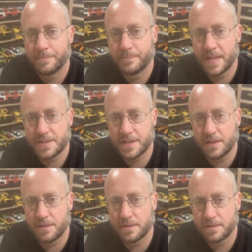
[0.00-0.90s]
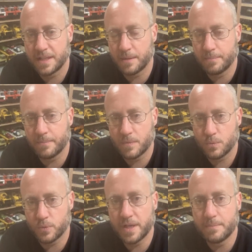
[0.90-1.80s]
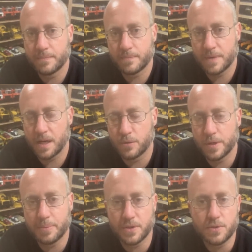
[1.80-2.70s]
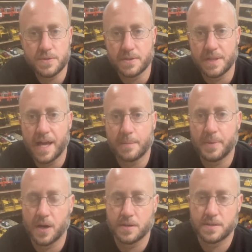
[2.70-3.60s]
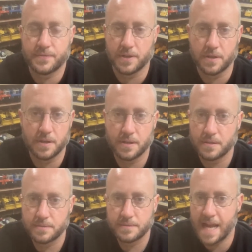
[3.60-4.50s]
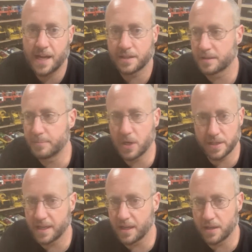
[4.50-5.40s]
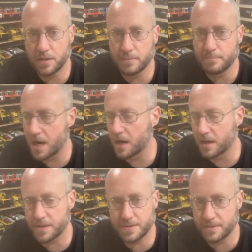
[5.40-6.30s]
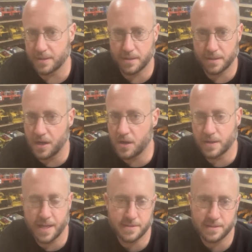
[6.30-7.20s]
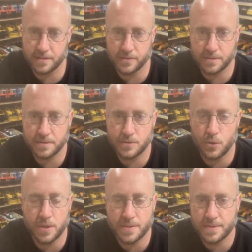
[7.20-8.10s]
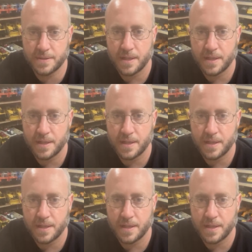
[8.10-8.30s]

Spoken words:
They reproduce a lot of parts for Tonka, Buddy L, Marks, all kinds of different toys.